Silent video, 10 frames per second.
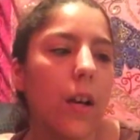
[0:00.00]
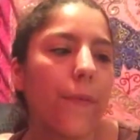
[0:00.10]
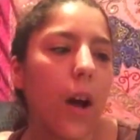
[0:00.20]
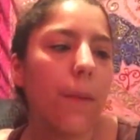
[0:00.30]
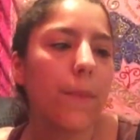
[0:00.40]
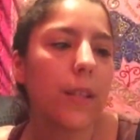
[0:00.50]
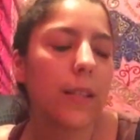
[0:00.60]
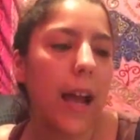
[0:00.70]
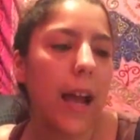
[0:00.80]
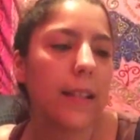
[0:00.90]
from the
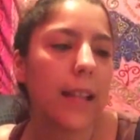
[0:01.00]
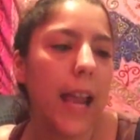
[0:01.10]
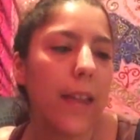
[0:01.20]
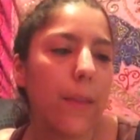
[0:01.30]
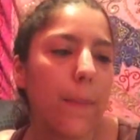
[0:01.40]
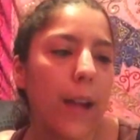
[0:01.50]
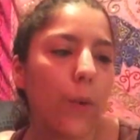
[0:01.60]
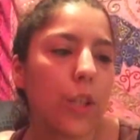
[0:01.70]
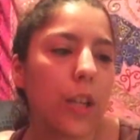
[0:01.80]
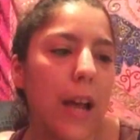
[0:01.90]
sides and the back,
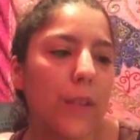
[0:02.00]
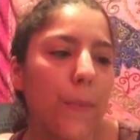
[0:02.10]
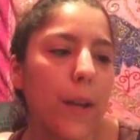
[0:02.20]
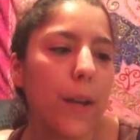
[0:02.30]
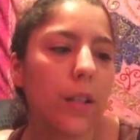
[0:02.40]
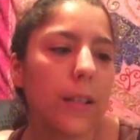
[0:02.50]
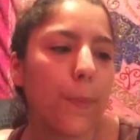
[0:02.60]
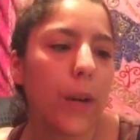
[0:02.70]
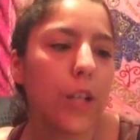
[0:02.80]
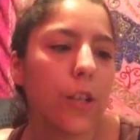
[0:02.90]
which allows for better
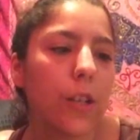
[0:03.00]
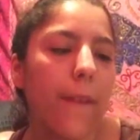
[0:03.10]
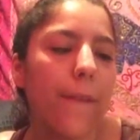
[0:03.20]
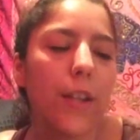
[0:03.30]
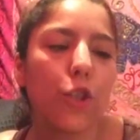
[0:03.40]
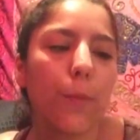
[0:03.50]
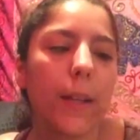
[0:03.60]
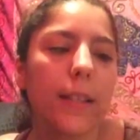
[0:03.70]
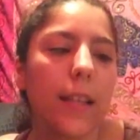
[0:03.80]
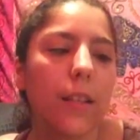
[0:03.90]
separation of
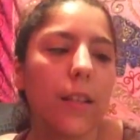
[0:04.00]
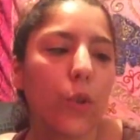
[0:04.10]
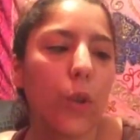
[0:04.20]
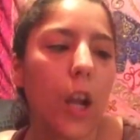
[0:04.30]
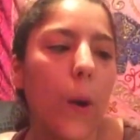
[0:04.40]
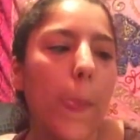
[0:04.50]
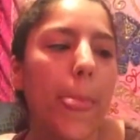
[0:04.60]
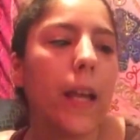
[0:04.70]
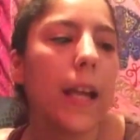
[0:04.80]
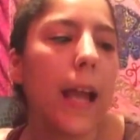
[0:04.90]
instruments in the studio
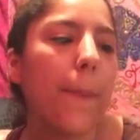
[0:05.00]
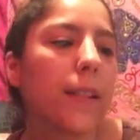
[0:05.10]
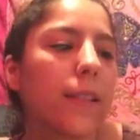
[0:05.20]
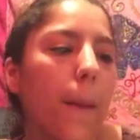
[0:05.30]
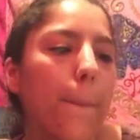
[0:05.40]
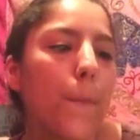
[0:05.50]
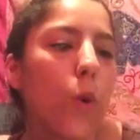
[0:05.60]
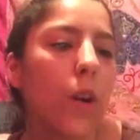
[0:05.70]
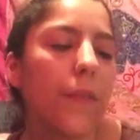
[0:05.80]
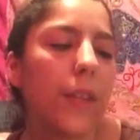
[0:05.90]
and picks up
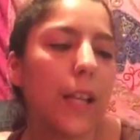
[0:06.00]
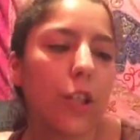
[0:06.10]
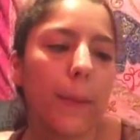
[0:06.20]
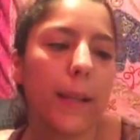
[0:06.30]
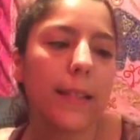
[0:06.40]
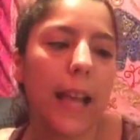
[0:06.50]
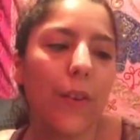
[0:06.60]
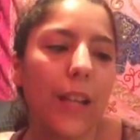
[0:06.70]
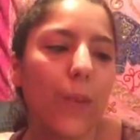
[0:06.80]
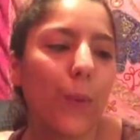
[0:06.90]
more of the instrument
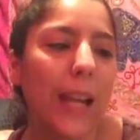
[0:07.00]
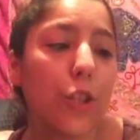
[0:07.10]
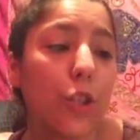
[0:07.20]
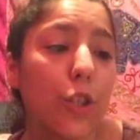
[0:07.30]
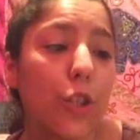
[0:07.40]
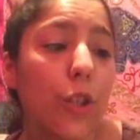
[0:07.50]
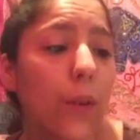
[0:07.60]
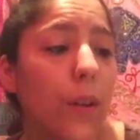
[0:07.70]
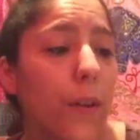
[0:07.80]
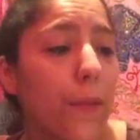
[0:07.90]
sound in relation to the
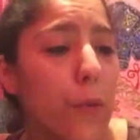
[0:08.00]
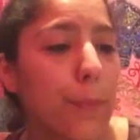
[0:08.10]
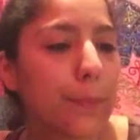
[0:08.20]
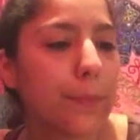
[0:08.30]
sound of the room.